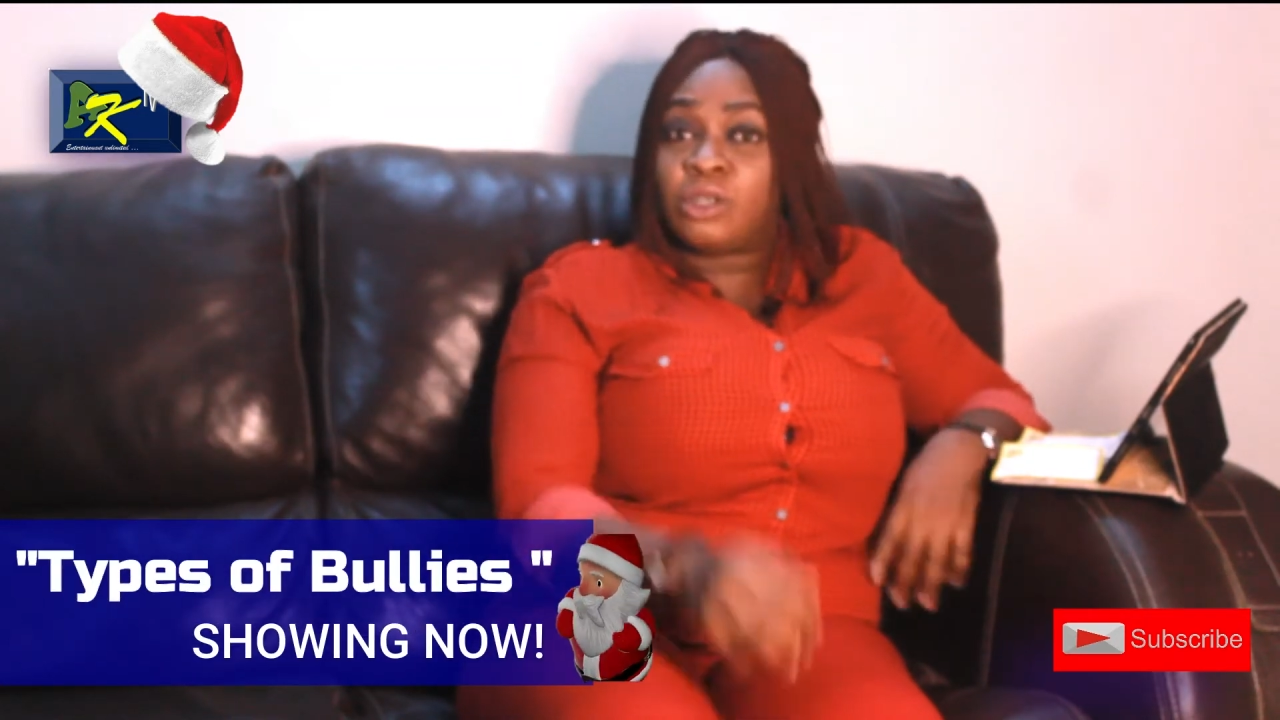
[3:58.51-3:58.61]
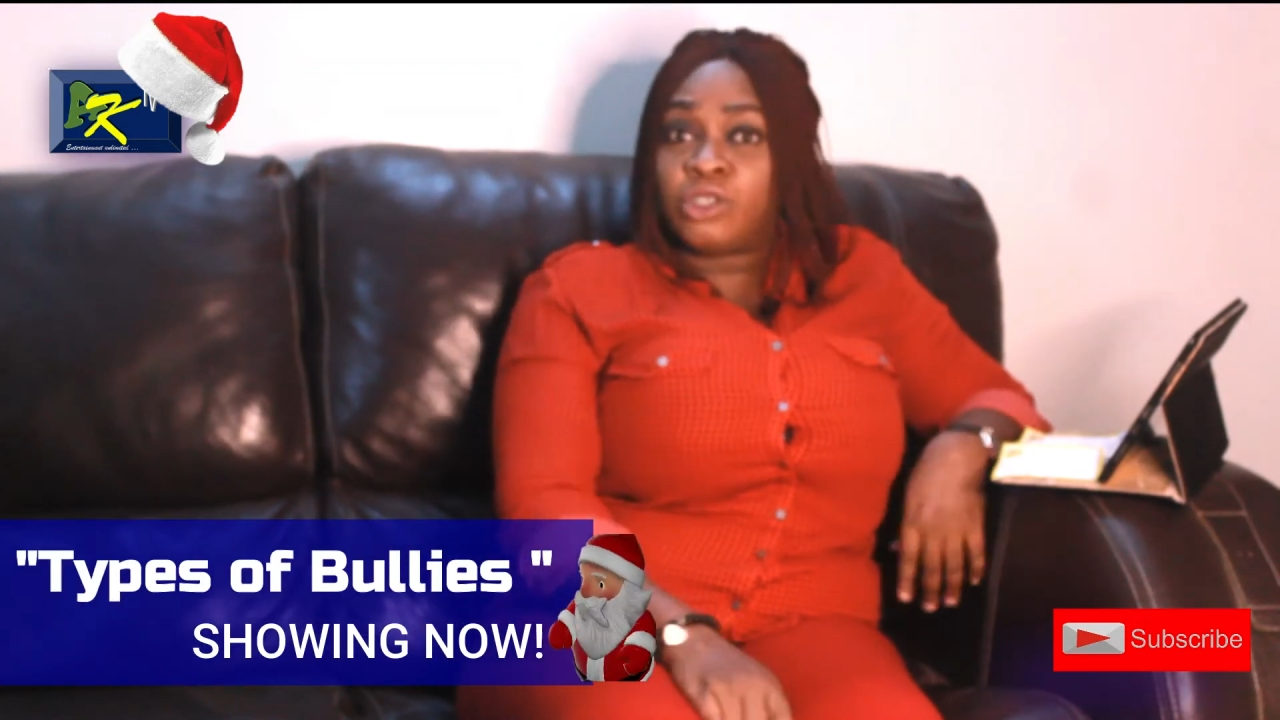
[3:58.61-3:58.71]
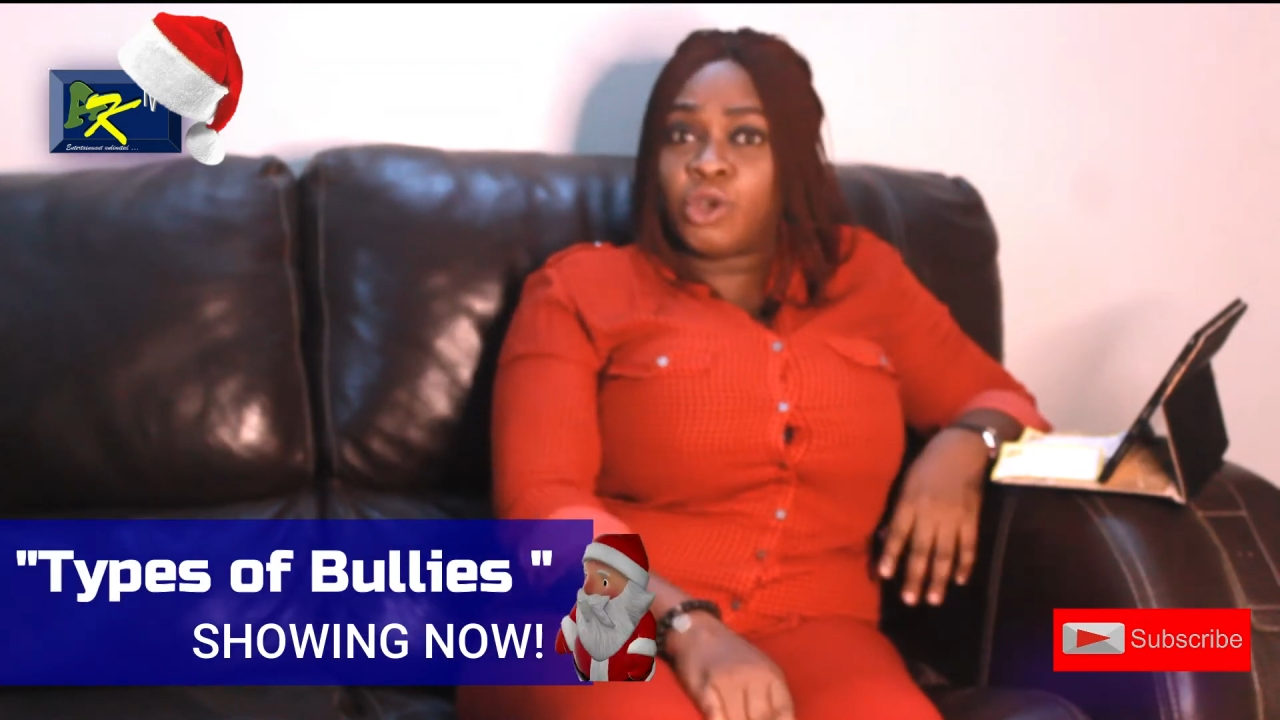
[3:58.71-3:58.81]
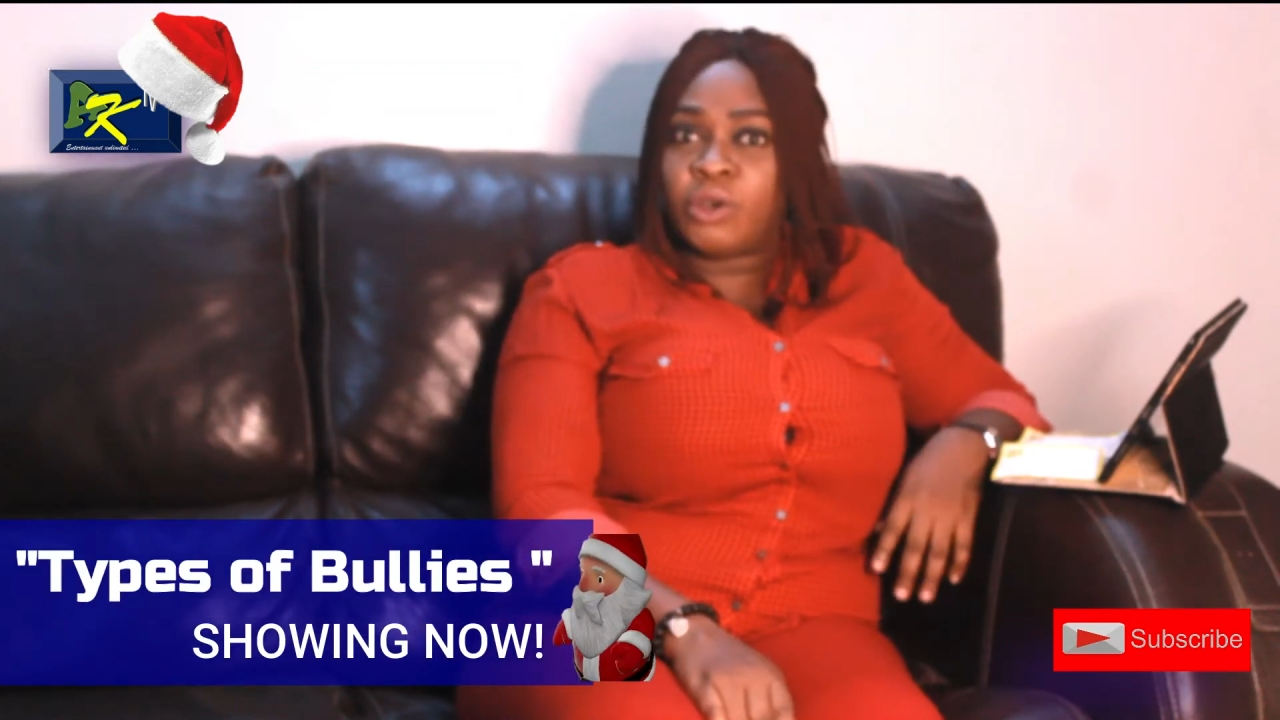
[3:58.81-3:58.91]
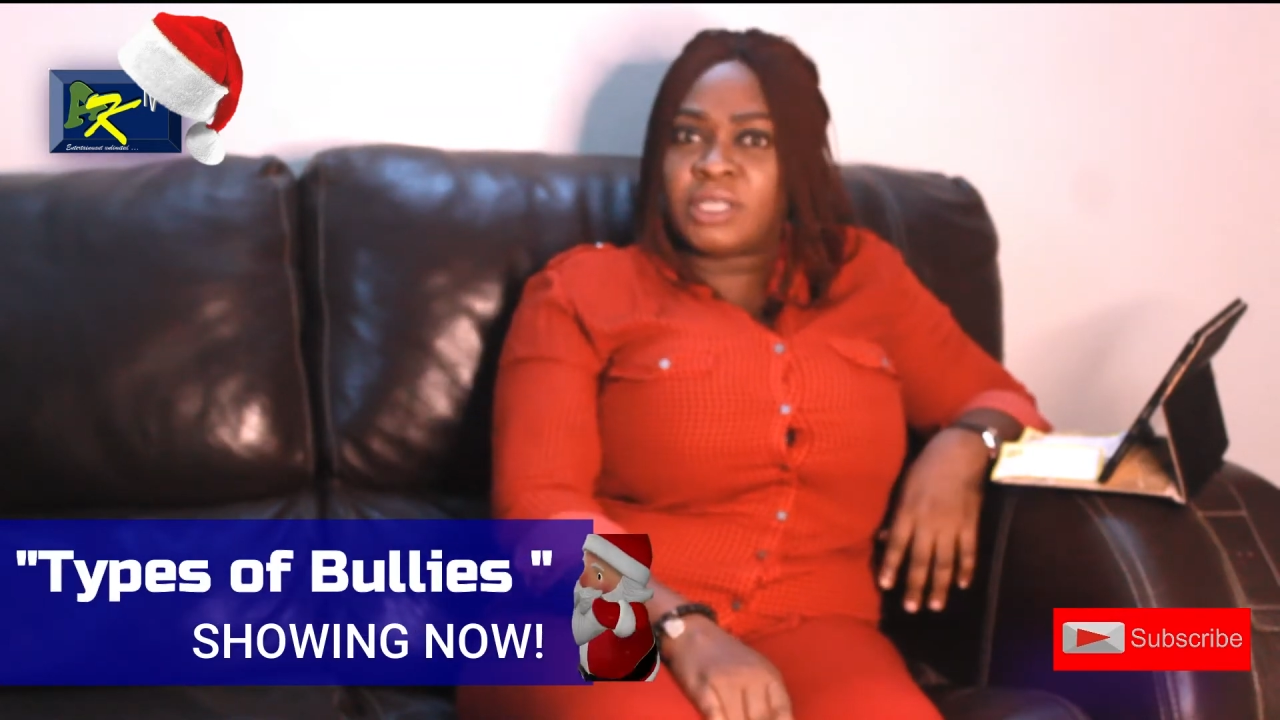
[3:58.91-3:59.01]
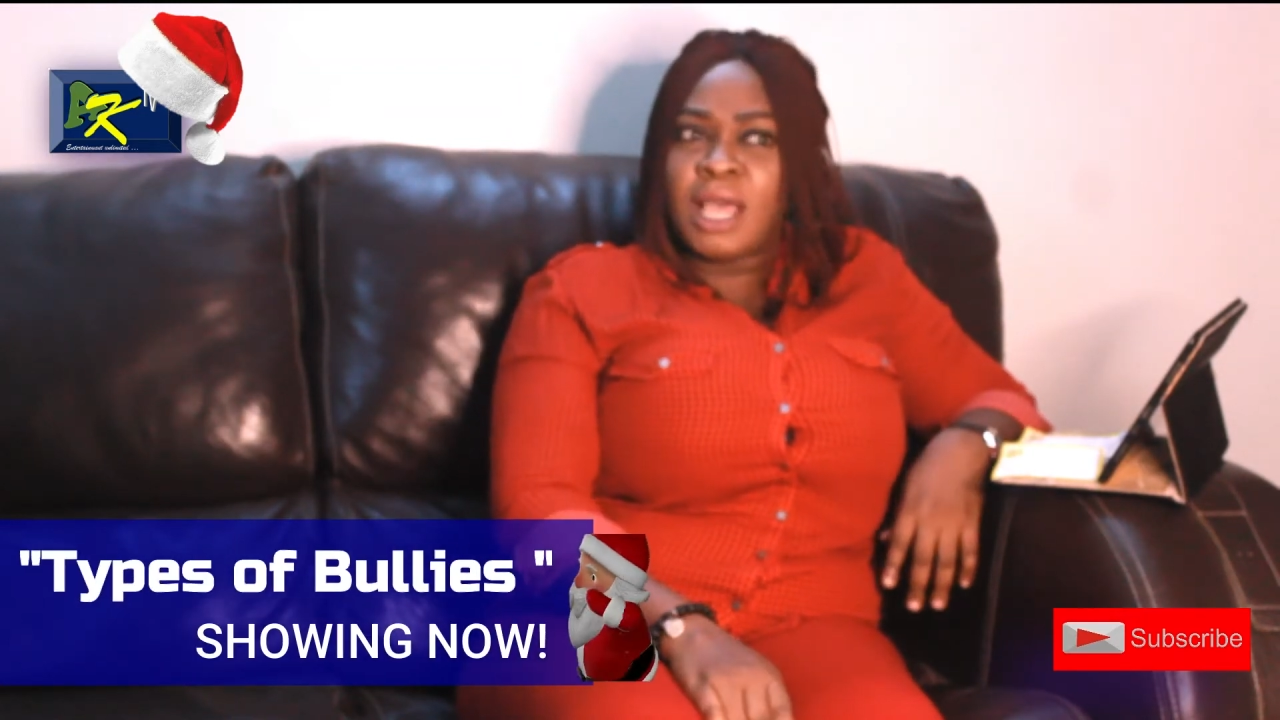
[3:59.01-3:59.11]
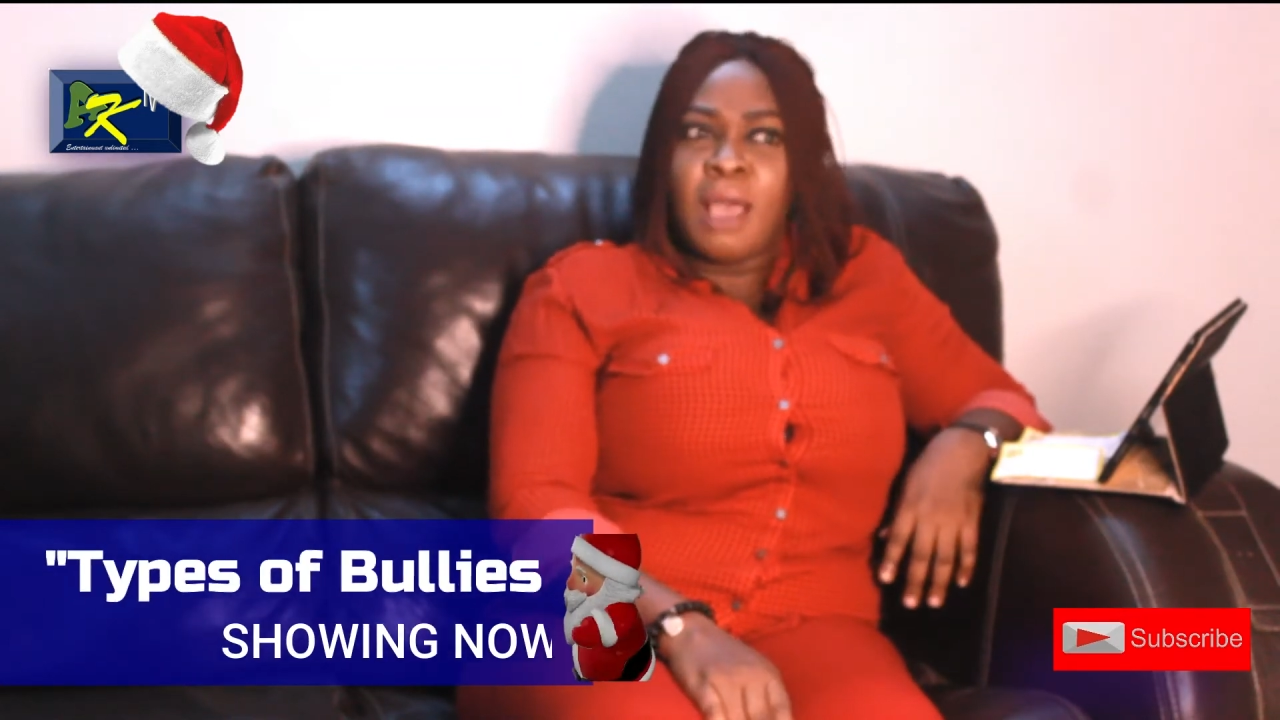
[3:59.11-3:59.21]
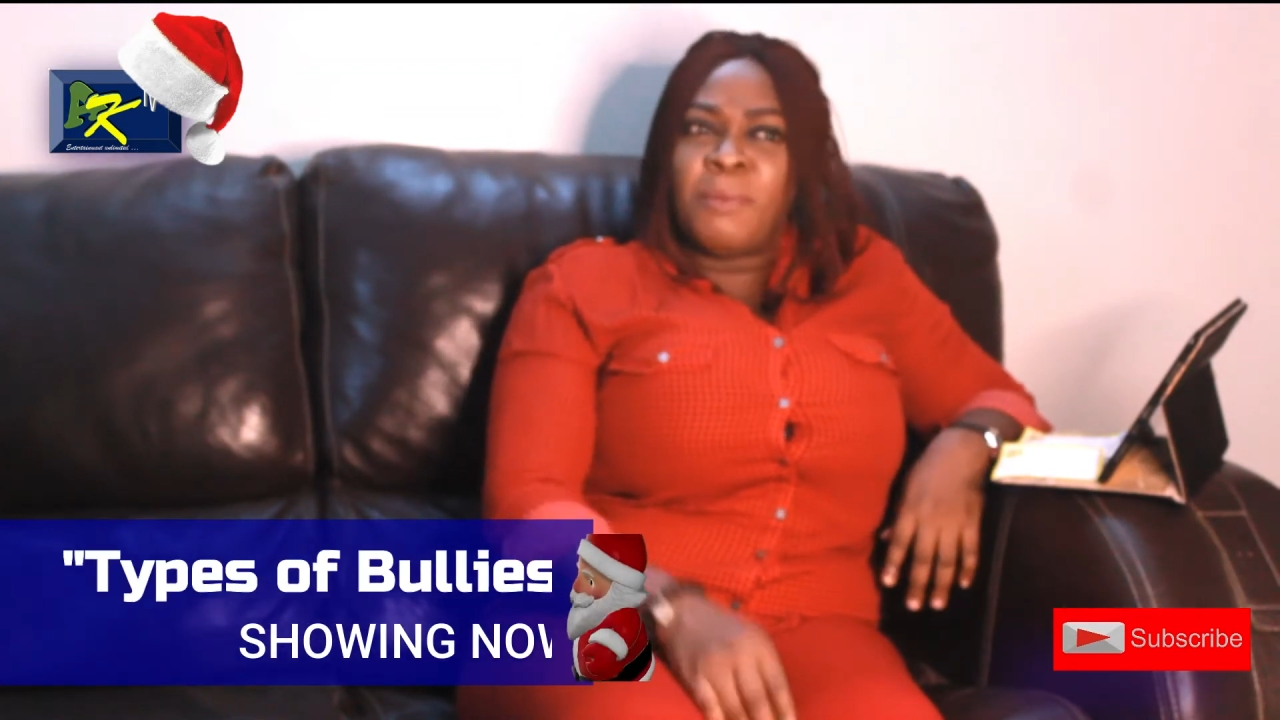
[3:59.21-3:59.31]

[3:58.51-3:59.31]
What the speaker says: your choice.